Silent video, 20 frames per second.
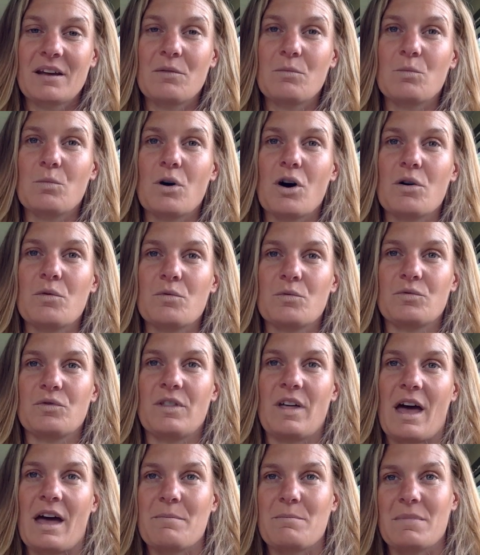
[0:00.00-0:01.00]
What
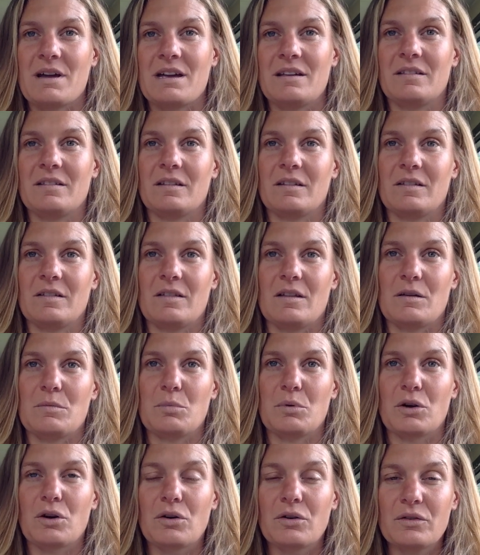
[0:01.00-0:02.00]
that means is that
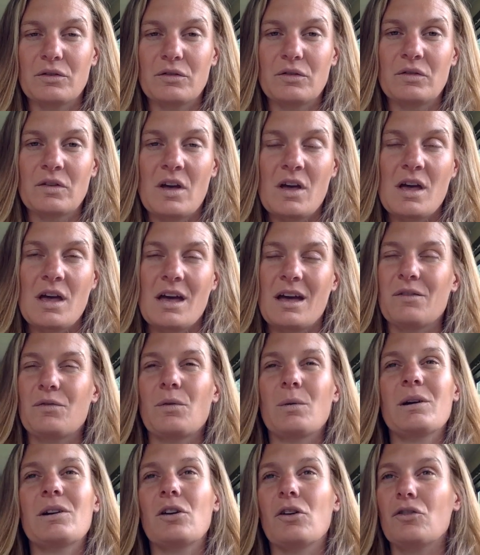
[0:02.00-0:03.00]
because if
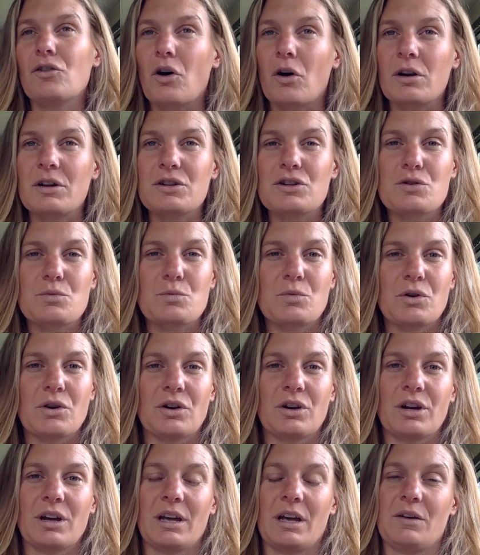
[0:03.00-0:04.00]
you're in knowledge
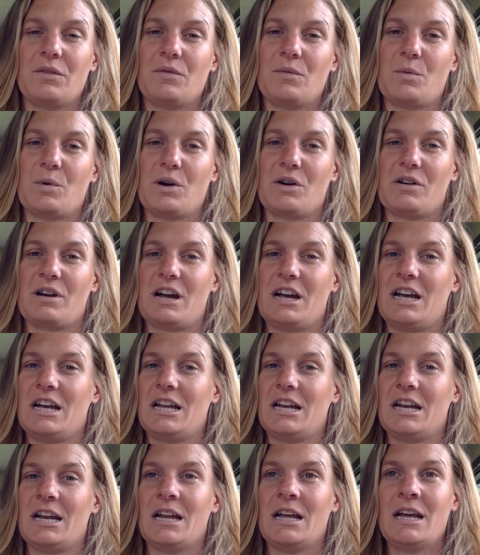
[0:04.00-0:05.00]
work, if we're
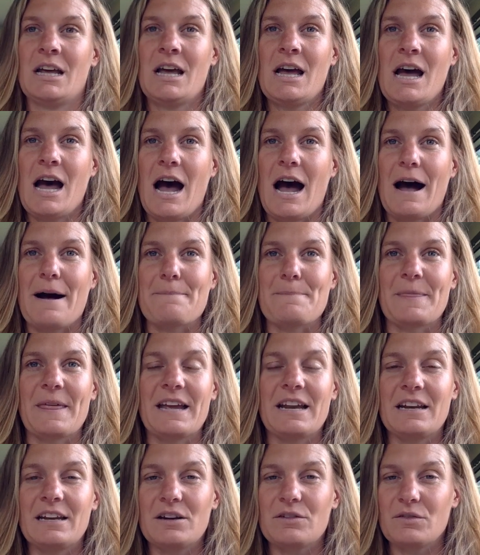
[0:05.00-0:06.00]
in
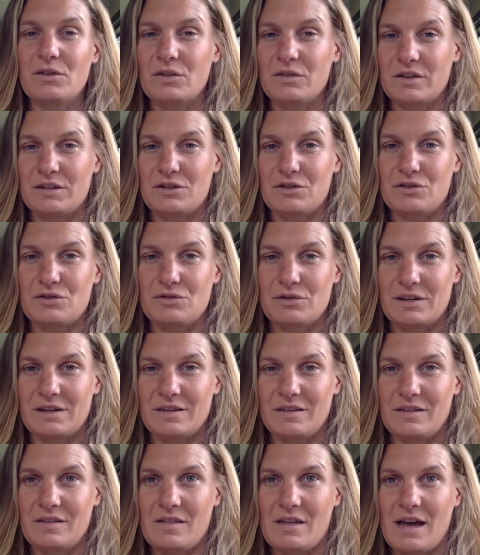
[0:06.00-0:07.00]
any of those
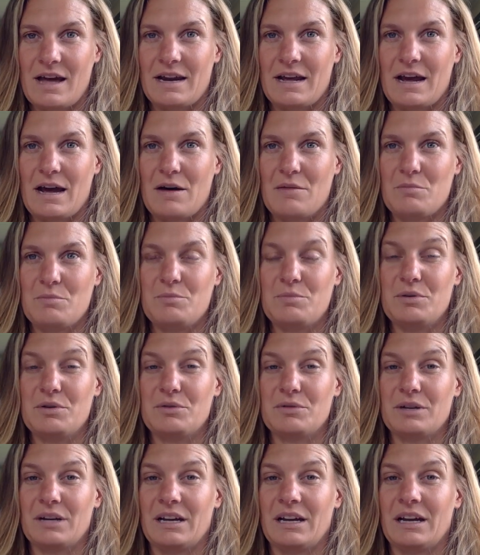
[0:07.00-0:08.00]
industries that are
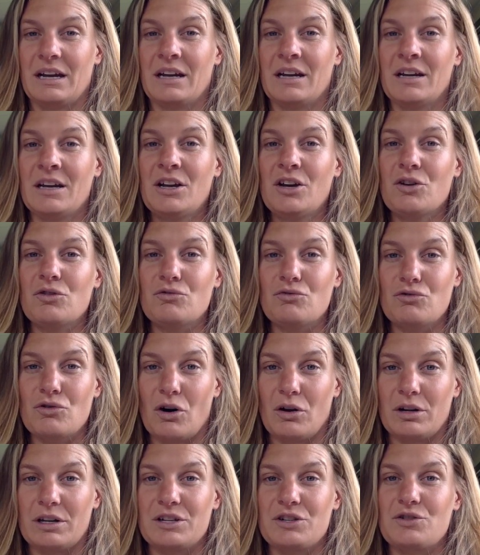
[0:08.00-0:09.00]
building
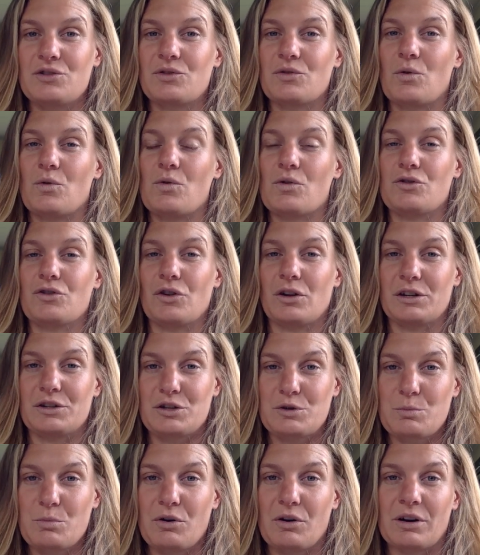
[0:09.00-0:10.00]
knowledge or
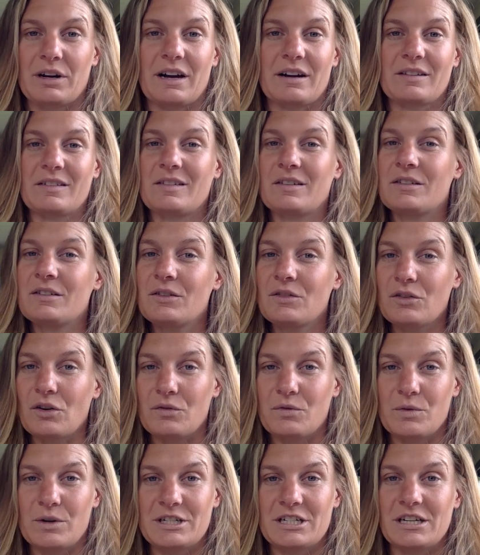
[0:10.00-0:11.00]
knowledge products,
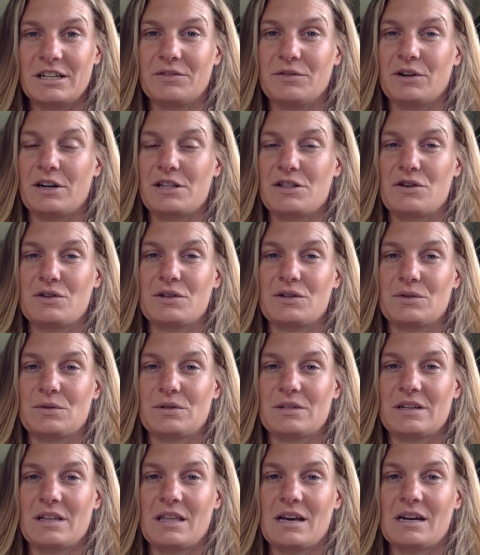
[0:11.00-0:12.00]
software delivery, those
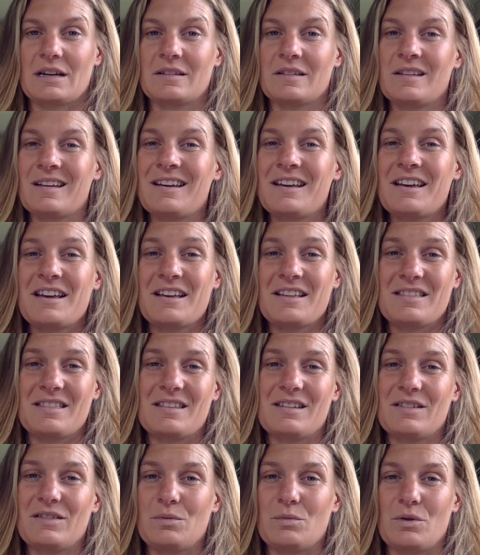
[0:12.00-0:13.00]
sorts of things,
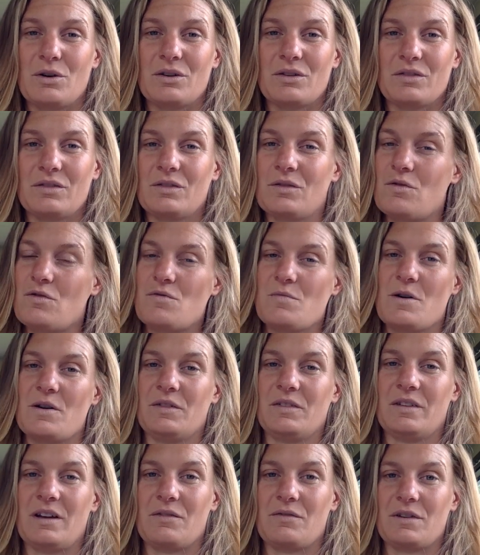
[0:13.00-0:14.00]
this works
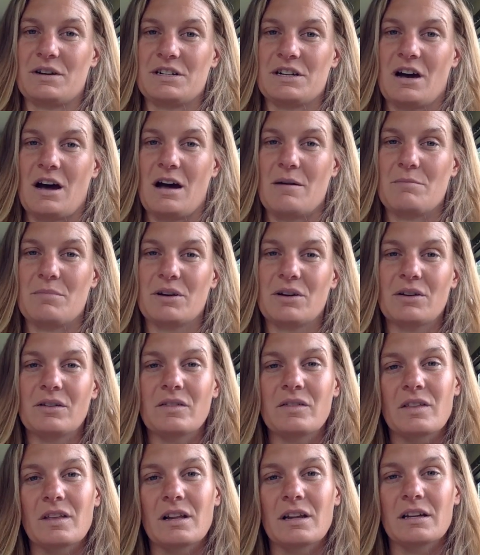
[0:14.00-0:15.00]
almost every time because
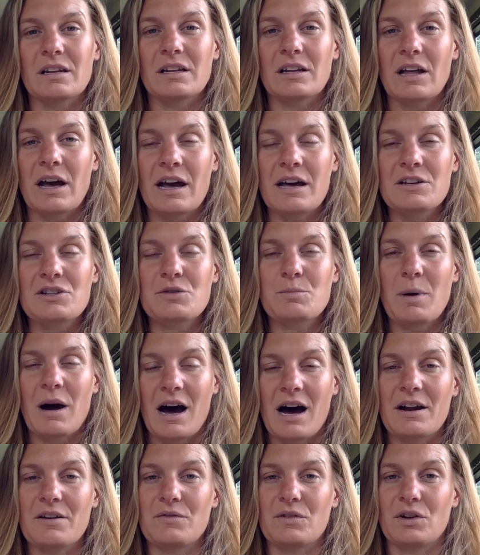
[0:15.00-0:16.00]
the large
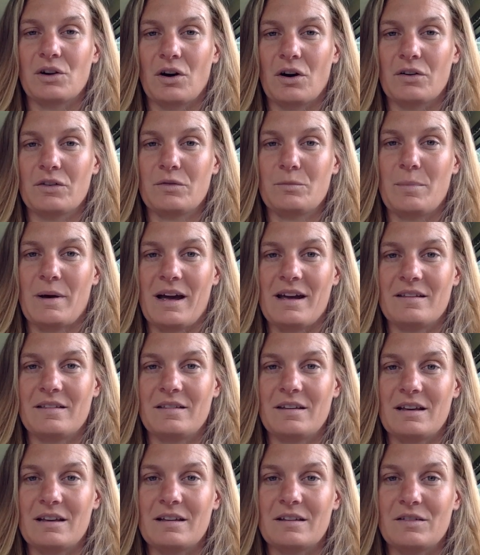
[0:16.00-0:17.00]
part of your cost base
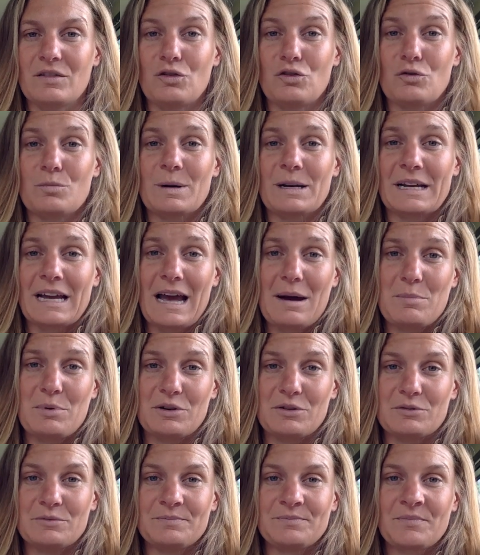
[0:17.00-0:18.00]
is human
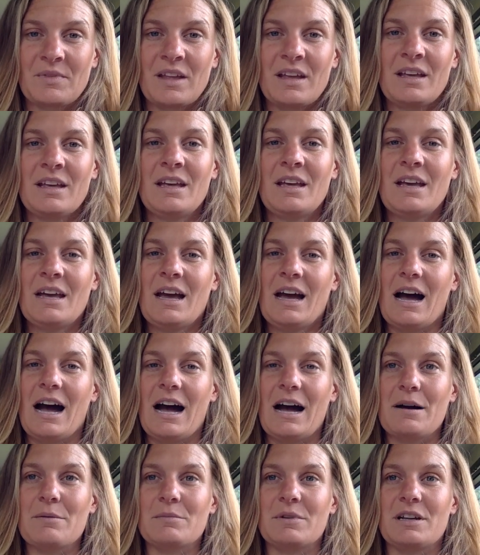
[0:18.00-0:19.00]
capital.
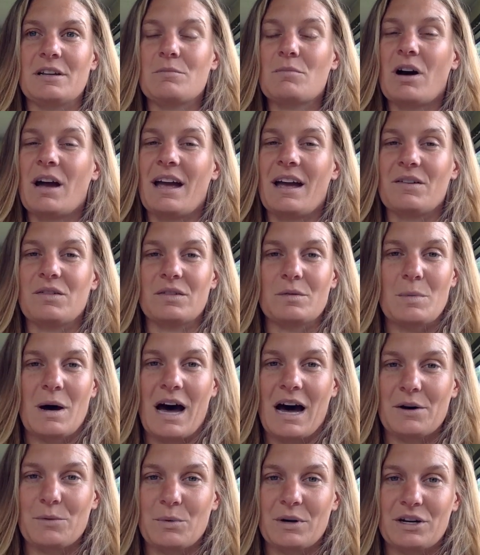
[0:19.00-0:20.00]
Now you might have some
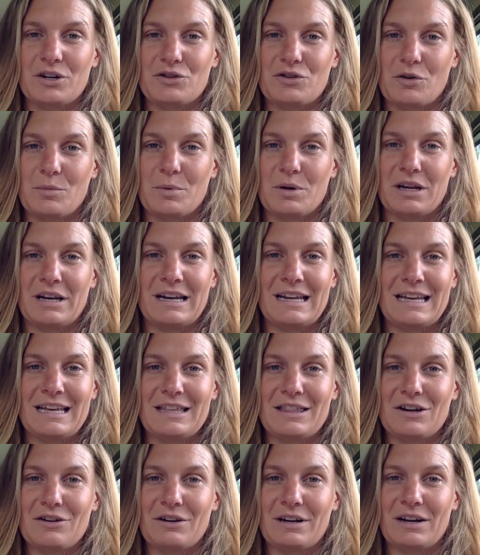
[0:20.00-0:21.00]
hardware to drop in here,
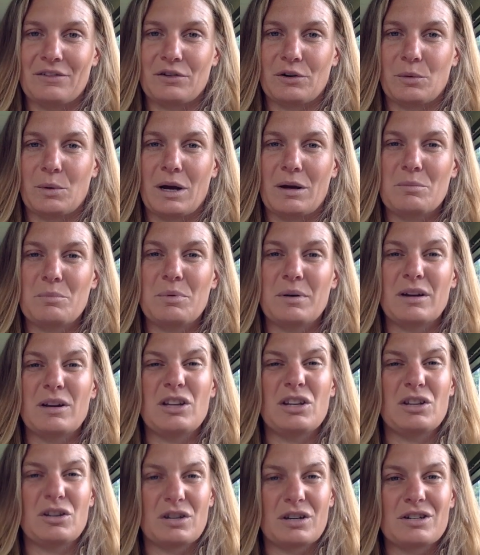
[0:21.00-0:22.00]
there, and everywhere, but
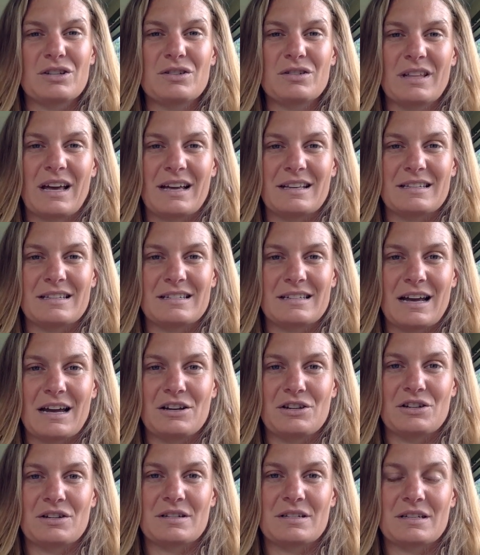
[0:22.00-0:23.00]
you can do that in
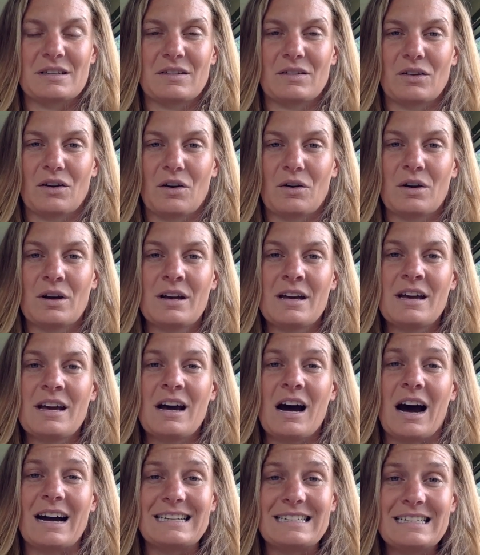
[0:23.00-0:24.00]
stages. And so
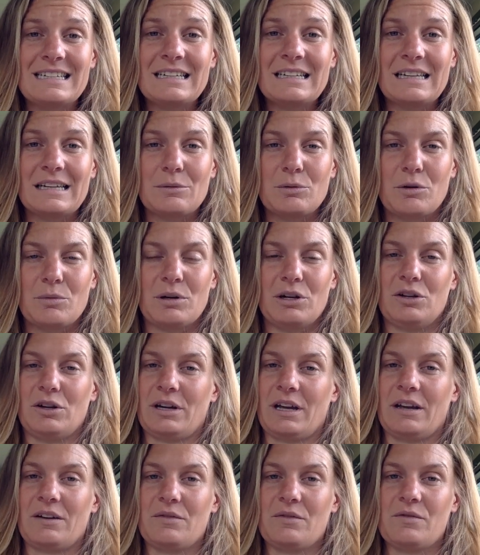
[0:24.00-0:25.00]
ideally what we're
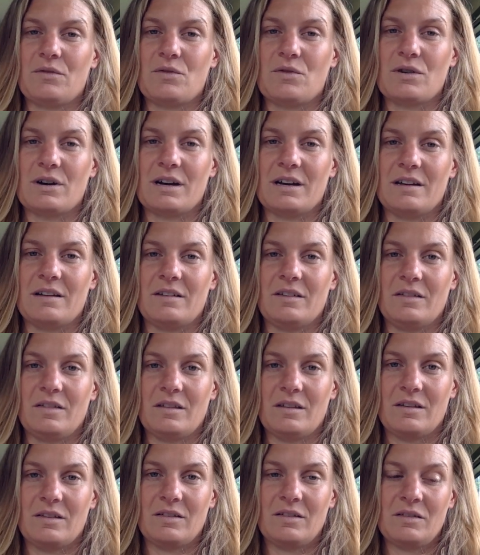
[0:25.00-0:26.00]
looking for is
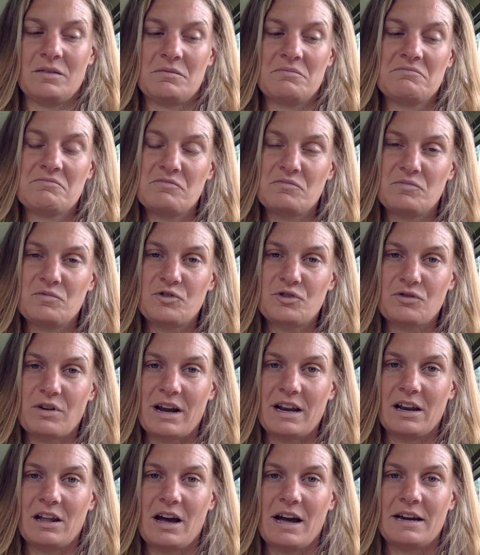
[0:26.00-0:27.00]
this straight
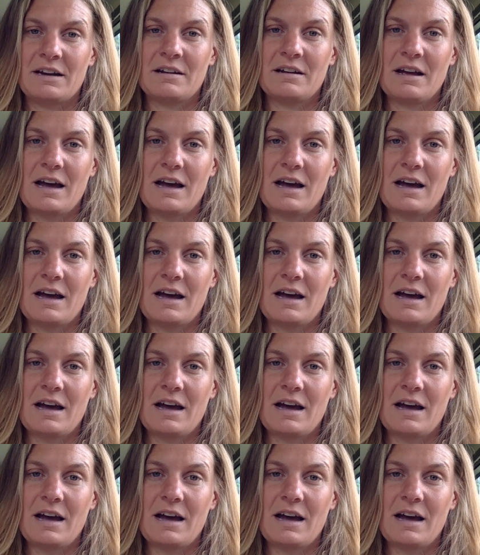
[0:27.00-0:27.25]
line